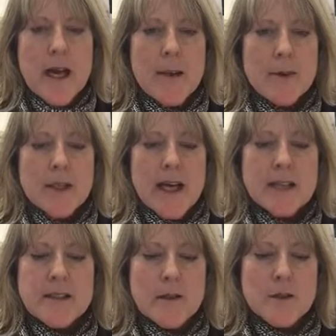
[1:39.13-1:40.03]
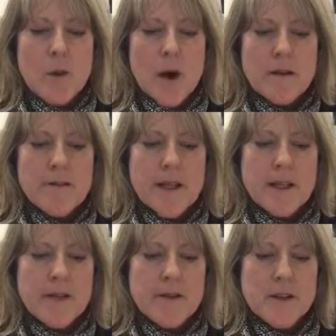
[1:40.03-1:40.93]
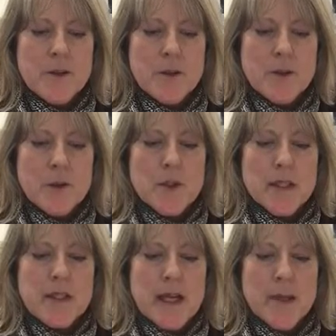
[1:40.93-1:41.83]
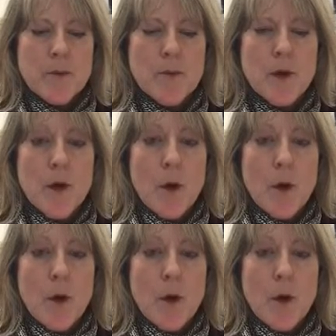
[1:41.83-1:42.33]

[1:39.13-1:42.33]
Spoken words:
and protects those qualified individuals who are disabled